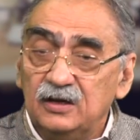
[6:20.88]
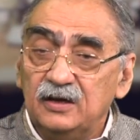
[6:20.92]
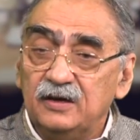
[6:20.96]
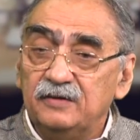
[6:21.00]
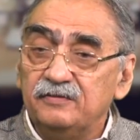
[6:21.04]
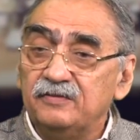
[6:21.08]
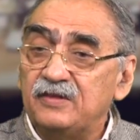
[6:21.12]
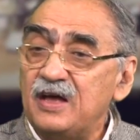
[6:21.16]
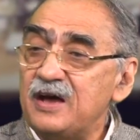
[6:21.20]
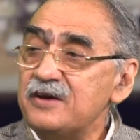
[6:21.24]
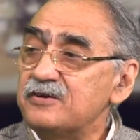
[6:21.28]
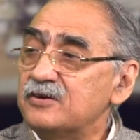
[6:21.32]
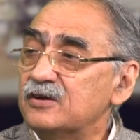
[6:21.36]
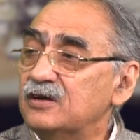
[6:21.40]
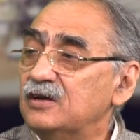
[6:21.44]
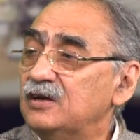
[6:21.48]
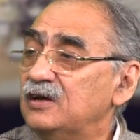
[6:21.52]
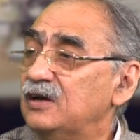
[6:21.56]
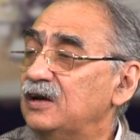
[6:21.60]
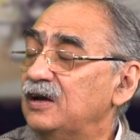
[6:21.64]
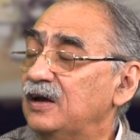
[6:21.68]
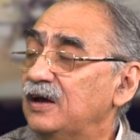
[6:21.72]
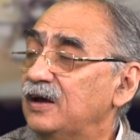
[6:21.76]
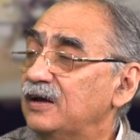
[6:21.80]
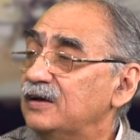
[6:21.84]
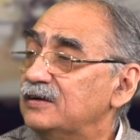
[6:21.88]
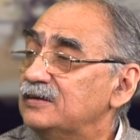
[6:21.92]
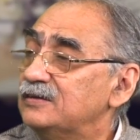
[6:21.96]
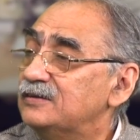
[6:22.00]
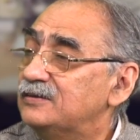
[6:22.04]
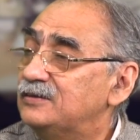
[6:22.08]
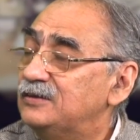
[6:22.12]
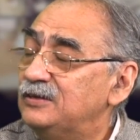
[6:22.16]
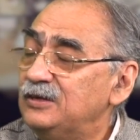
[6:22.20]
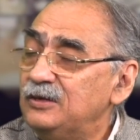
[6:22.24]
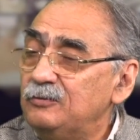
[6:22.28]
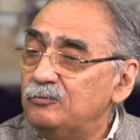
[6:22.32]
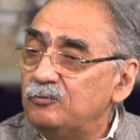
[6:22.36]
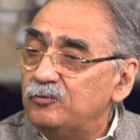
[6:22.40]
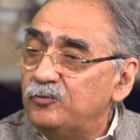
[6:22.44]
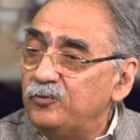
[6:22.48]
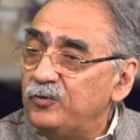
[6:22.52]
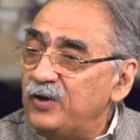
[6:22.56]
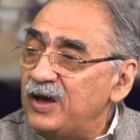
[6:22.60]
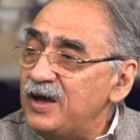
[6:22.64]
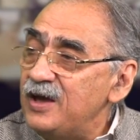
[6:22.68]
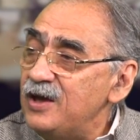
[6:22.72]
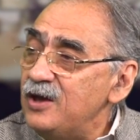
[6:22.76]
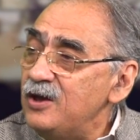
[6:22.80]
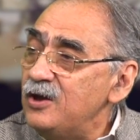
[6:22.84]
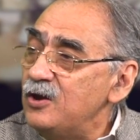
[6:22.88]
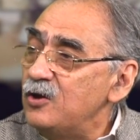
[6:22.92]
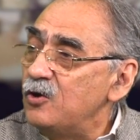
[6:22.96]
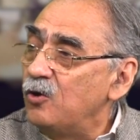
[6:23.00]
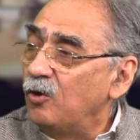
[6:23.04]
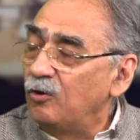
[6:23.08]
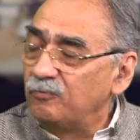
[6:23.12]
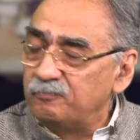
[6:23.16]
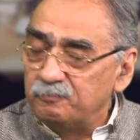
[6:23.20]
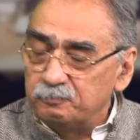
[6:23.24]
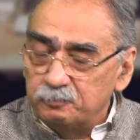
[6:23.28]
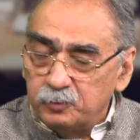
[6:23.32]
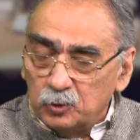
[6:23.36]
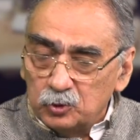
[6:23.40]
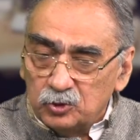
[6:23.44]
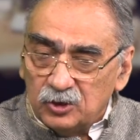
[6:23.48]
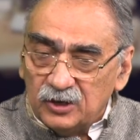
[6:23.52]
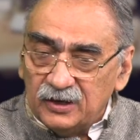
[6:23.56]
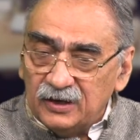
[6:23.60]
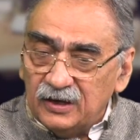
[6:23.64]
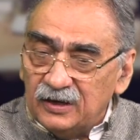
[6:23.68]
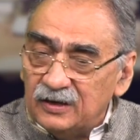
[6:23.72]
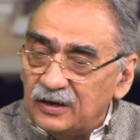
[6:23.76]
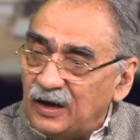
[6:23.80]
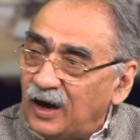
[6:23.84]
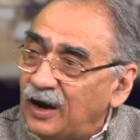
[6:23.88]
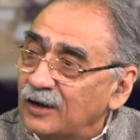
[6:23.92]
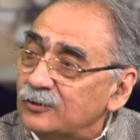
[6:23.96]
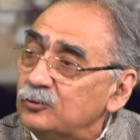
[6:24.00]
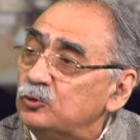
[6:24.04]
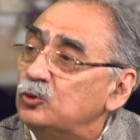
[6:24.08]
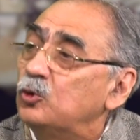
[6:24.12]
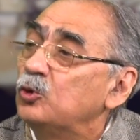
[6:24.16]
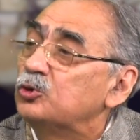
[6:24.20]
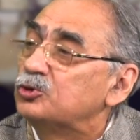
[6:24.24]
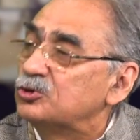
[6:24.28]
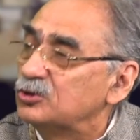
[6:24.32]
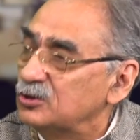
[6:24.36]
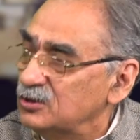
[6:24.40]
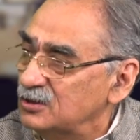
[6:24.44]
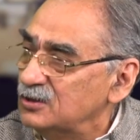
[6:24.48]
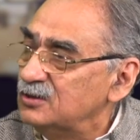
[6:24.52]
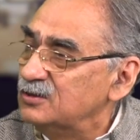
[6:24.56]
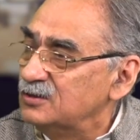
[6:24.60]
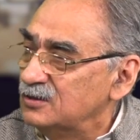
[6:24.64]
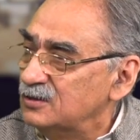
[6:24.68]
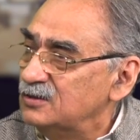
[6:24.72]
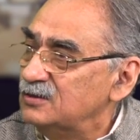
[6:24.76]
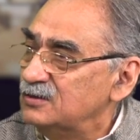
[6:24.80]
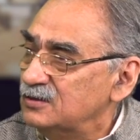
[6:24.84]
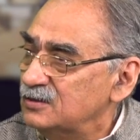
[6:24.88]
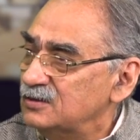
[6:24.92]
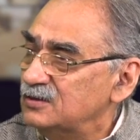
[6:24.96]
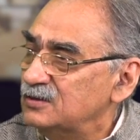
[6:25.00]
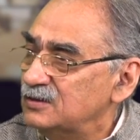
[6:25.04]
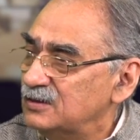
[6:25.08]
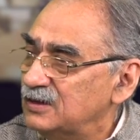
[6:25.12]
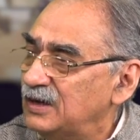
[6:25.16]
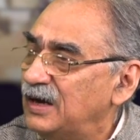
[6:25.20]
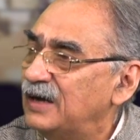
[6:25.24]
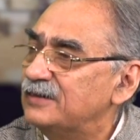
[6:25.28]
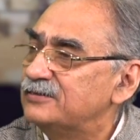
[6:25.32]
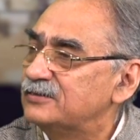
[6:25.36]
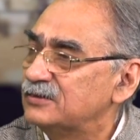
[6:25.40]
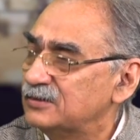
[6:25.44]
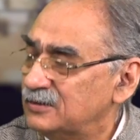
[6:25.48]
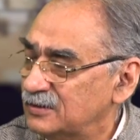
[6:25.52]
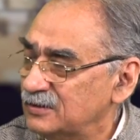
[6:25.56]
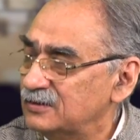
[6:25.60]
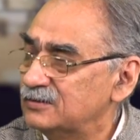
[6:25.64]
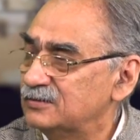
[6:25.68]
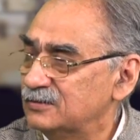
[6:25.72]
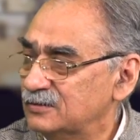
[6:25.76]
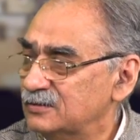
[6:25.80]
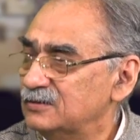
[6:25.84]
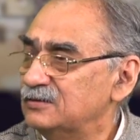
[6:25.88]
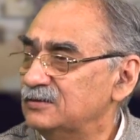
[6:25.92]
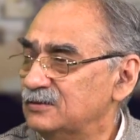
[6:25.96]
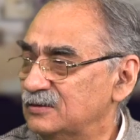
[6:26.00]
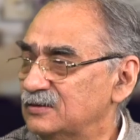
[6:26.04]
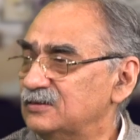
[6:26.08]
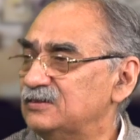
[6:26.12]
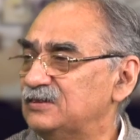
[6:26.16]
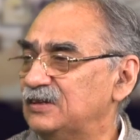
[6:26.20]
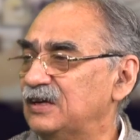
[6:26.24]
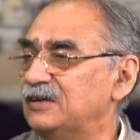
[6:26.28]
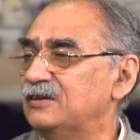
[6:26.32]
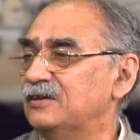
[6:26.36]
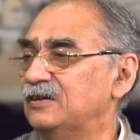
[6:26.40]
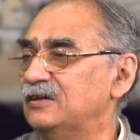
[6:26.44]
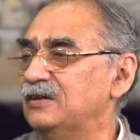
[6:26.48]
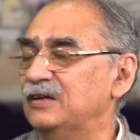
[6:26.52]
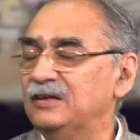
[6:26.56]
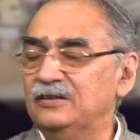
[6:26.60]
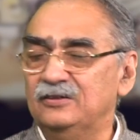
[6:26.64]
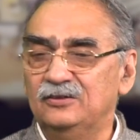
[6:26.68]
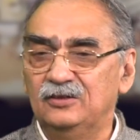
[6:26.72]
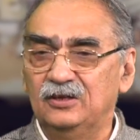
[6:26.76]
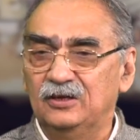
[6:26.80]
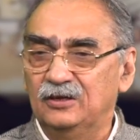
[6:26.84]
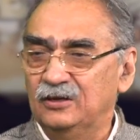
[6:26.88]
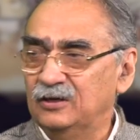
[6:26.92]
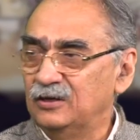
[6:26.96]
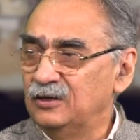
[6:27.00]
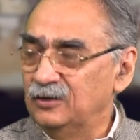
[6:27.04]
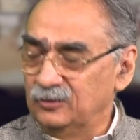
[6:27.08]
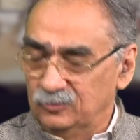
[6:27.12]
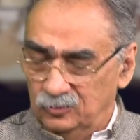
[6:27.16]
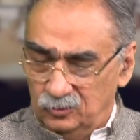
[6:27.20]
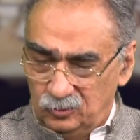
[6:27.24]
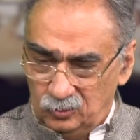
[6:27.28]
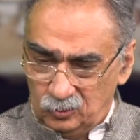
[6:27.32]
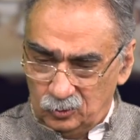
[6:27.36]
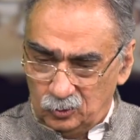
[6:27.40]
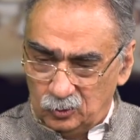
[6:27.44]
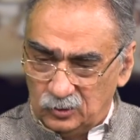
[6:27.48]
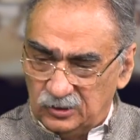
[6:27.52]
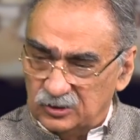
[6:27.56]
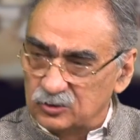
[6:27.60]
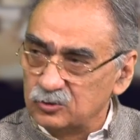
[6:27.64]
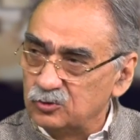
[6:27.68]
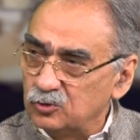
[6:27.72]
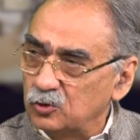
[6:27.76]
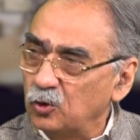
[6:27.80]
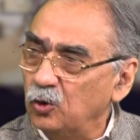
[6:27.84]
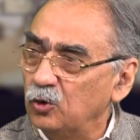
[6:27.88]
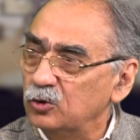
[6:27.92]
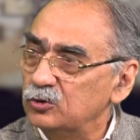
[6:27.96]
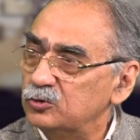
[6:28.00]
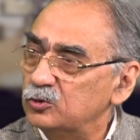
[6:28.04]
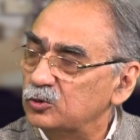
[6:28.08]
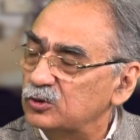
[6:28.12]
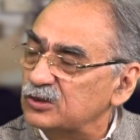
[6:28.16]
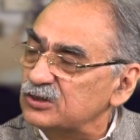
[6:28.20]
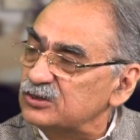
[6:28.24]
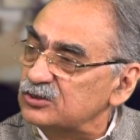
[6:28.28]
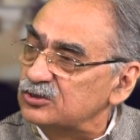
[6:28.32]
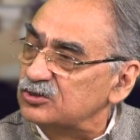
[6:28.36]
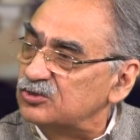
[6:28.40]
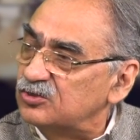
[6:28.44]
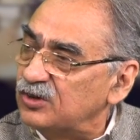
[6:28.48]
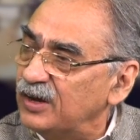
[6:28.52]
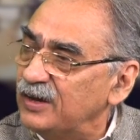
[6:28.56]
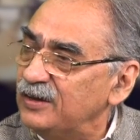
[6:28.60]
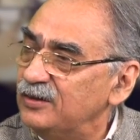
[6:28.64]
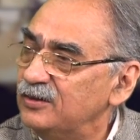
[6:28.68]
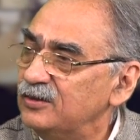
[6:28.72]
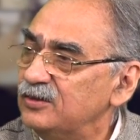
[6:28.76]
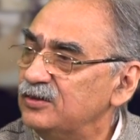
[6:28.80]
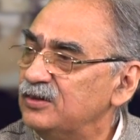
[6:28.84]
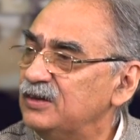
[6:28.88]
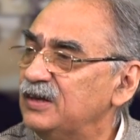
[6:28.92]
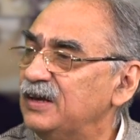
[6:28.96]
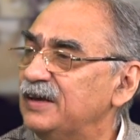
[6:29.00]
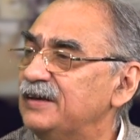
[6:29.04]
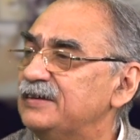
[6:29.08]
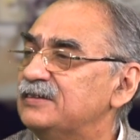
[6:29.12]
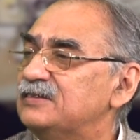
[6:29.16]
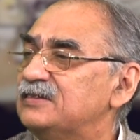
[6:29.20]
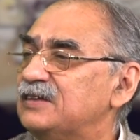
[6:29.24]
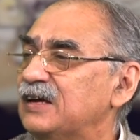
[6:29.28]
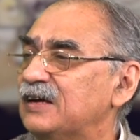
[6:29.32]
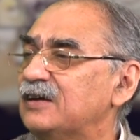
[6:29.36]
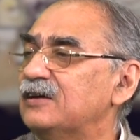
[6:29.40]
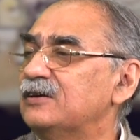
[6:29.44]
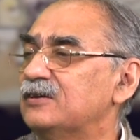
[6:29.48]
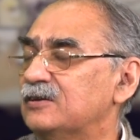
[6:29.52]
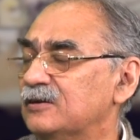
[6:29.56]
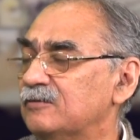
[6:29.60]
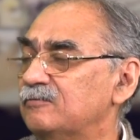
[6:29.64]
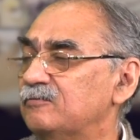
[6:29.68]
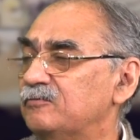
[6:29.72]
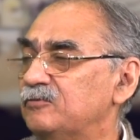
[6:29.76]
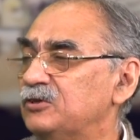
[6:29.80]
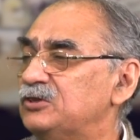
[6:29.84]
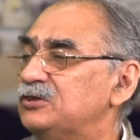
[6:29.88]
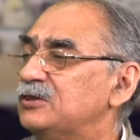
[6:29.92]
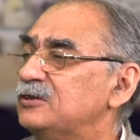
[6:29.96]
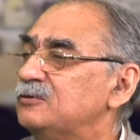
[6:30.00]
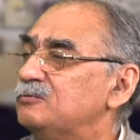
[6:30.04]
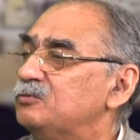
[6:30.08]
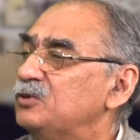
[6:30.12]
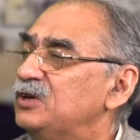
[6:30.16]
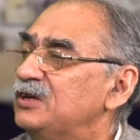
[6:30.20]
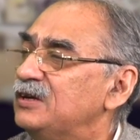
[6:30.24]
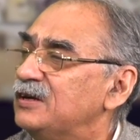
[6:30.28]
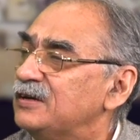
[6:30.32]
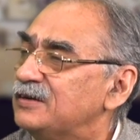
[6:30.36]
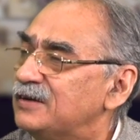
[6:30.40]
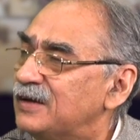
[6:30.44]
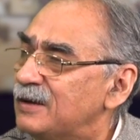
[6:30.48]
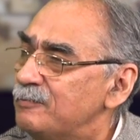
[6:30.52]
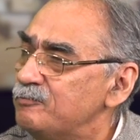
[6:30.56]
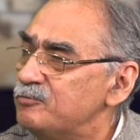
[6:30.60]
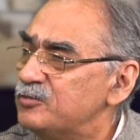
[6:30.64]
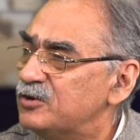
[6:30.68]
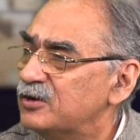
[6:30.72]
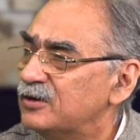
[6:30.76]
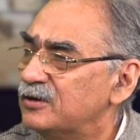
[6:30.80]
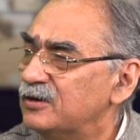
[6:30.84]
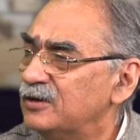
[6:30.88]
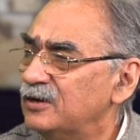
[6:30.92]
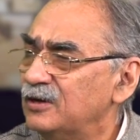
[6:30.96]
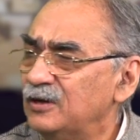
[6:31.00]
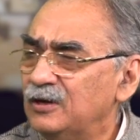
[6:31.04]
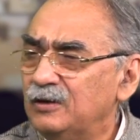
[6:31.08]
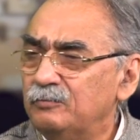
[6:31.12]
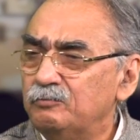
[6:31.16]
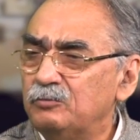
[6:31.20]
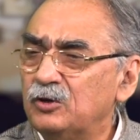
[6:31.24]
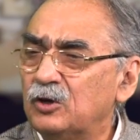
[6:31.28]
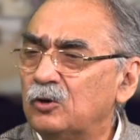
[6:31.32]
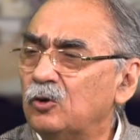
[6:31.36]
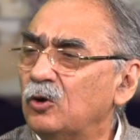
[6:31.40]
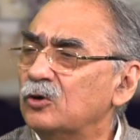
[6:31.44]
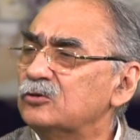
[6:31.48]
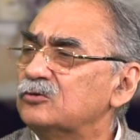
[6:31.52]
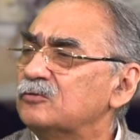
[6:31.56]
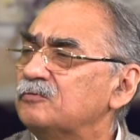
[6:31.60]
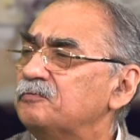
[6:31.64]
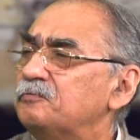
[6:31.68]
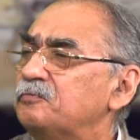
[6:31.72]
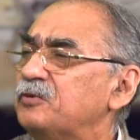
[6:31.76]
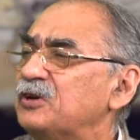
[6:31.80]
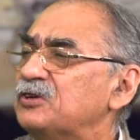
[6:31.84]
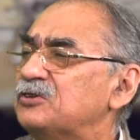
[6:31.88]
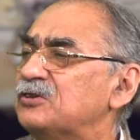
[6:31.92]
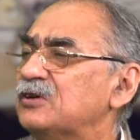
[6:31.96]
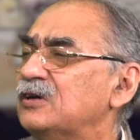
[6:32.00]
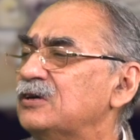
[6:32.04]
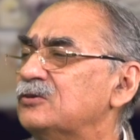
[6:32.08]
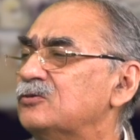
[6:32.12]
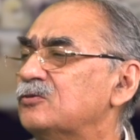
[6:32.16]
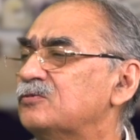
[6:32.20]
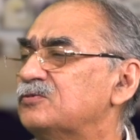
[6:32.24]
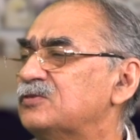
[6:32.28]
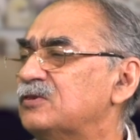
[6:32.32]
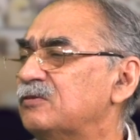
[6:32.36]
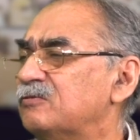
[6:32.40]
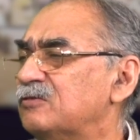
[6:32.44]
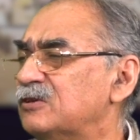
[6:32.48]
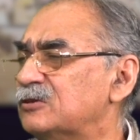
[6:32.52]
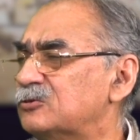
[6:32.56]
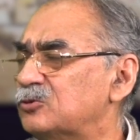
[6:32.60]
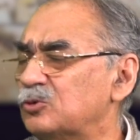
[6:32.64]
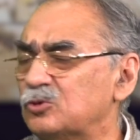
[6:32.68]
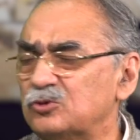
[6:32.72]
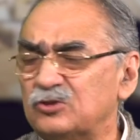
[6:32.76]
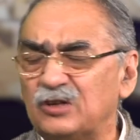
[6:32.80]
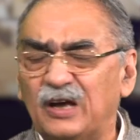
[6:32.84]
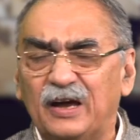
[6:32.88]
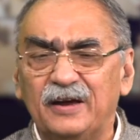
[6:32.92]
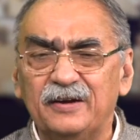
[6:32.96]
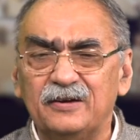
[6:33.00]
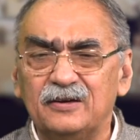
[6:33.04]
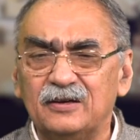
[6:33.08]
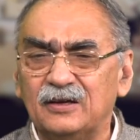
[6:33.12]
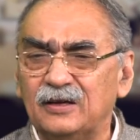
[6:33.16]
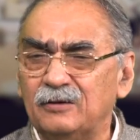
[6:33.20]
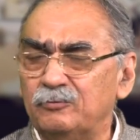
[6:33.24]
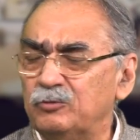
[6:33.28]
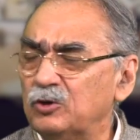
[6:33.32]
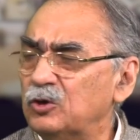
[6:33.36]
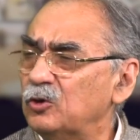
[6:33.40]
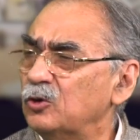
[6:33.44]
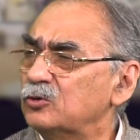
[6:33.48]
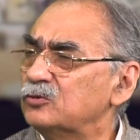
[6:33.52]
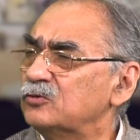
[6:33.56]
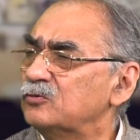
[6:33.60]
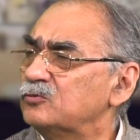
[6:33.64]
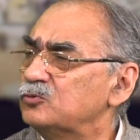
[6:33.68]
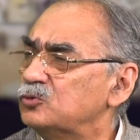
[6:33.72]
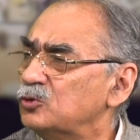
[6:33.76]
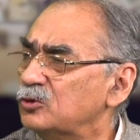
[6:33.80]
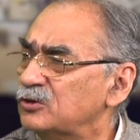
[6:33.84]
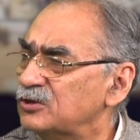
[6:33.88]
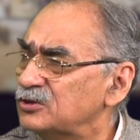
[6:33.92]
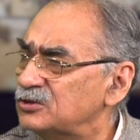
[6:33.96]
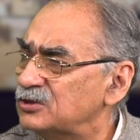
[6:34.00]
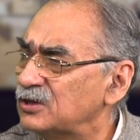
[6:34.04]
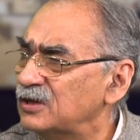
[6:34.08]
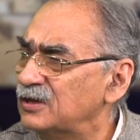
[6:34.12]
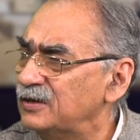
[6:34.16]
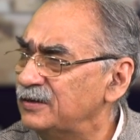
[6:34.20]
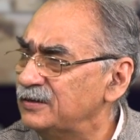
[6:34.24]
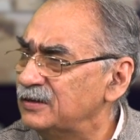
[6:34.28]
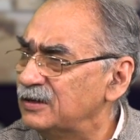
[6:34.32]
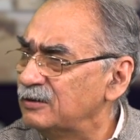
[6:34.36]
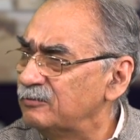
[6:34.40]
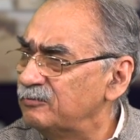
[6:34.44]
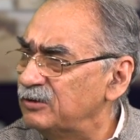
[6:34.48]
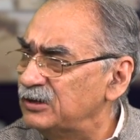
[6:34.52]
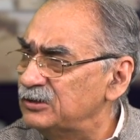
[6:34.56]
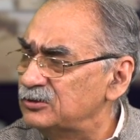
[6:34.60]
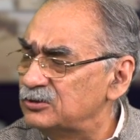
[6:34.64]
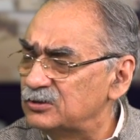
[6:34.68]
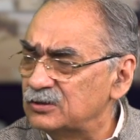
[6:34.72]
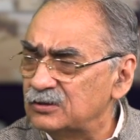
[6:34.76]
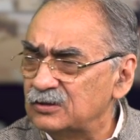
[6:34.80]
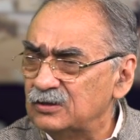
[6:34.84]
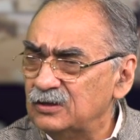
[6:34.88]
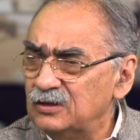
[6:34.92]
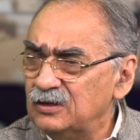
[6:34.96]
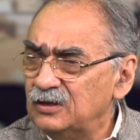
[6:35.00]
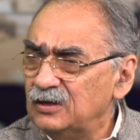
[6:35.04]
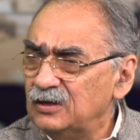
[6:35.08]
that the way of putting an ankush, as it is said in Hindi, to control, to constrain the executive, which has been attempted because of pressures of civil society, because of judicial intervention,